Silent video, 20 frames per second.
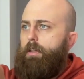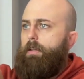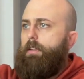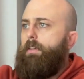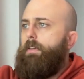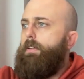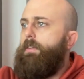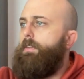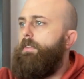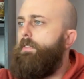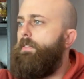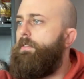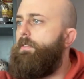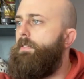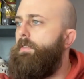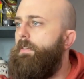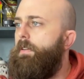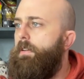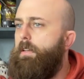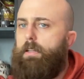
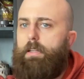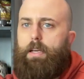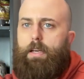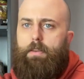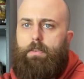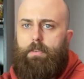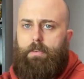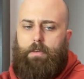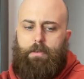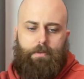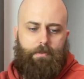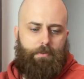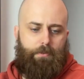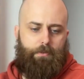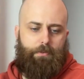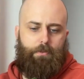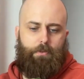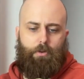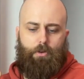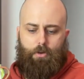is get
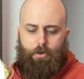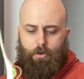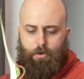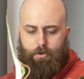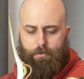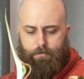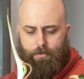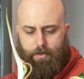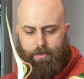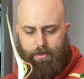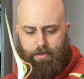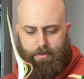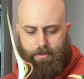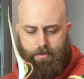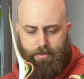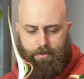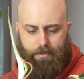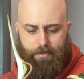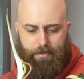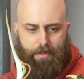this over
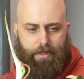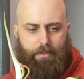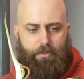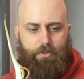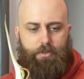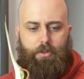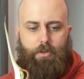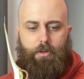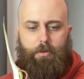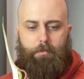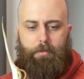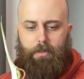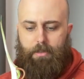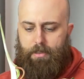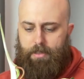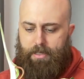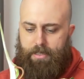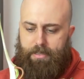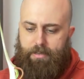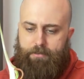that top
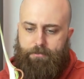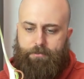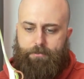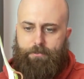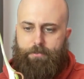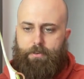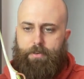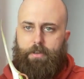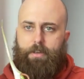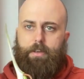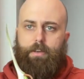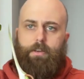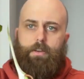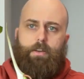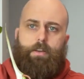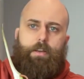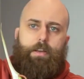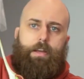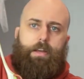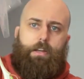leaf
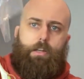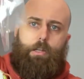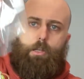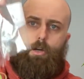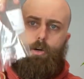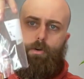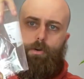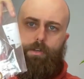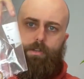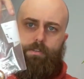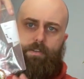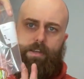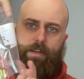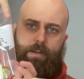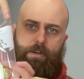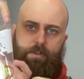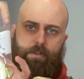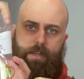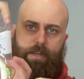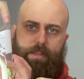and lower it
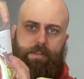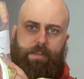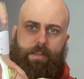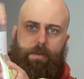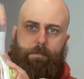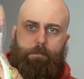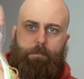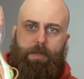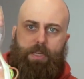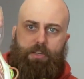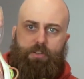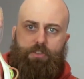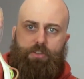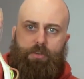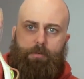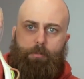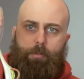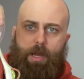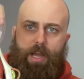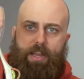down, and then pinch
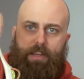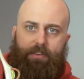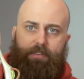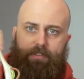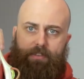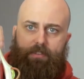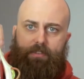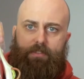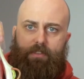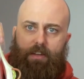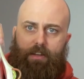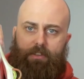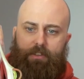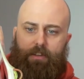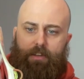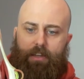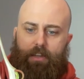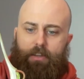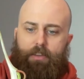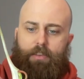the base
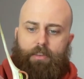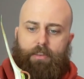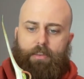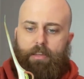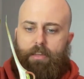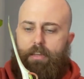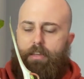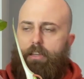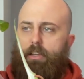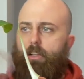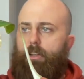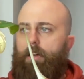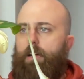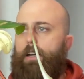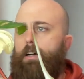underneath the